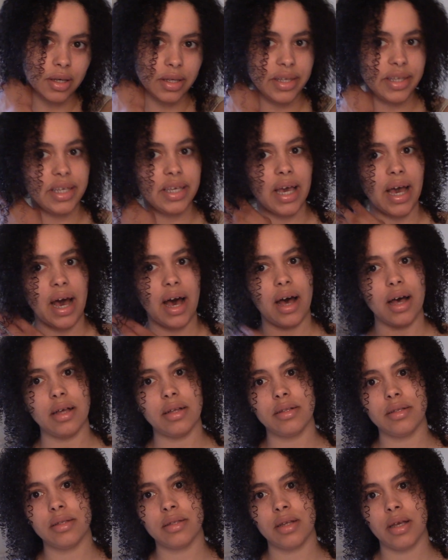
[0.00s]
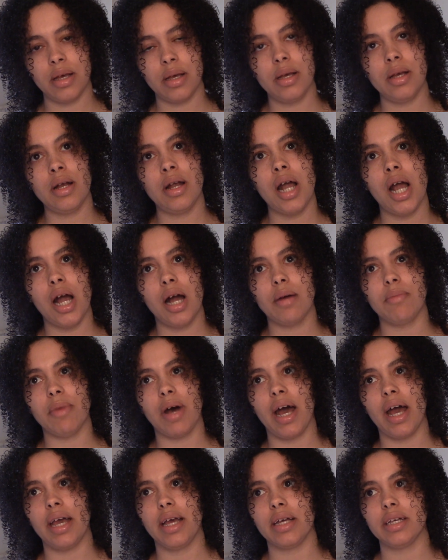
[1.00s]
yeah,
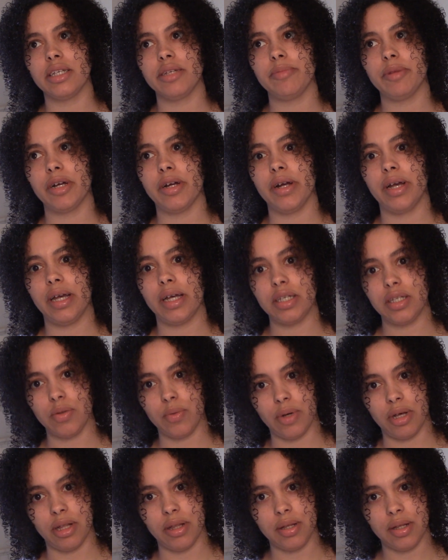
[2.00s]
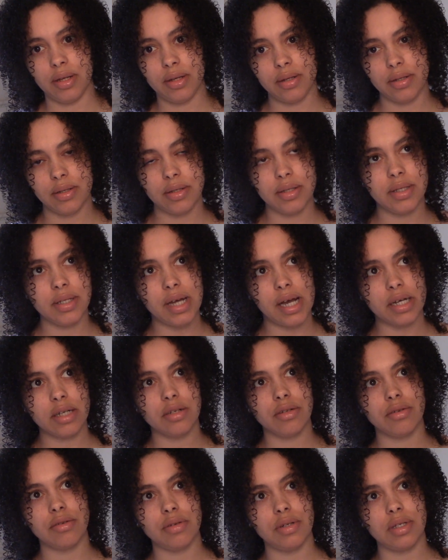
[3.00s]
my experience with
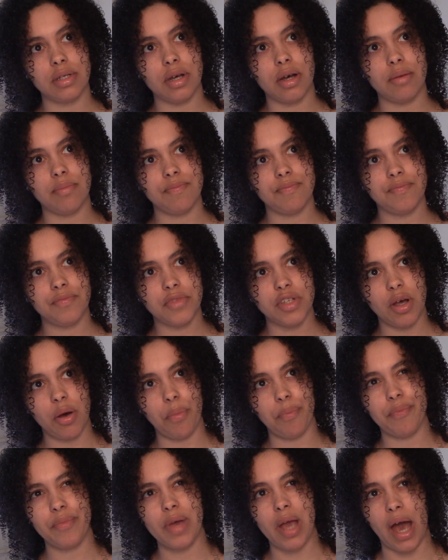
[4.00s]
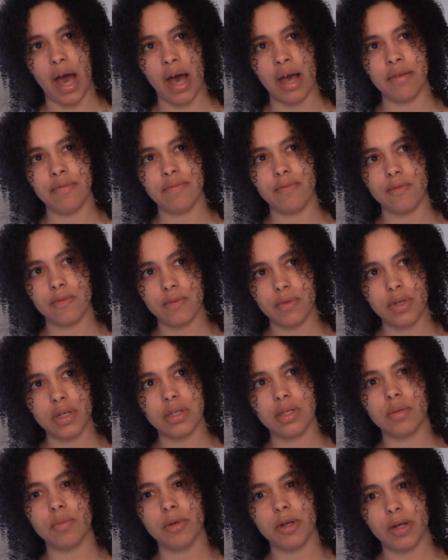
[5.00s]
texturism. So, yeah, I've
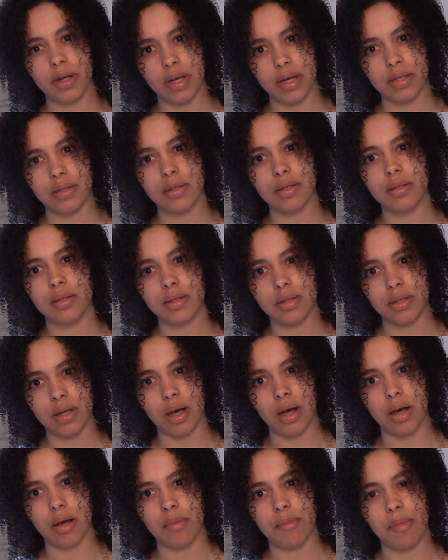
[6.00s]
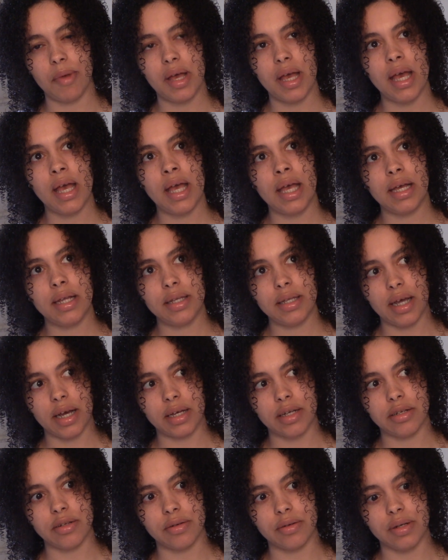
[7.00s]
experienced some
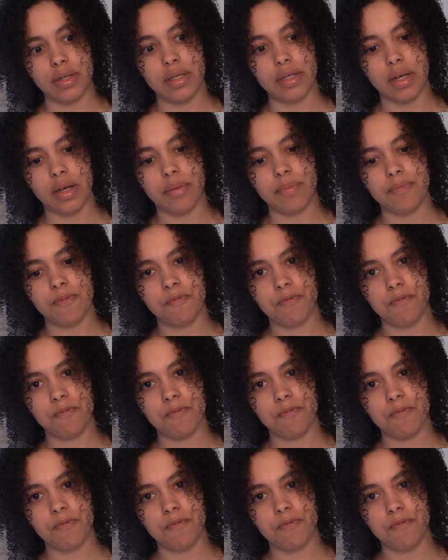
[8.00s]
texturism.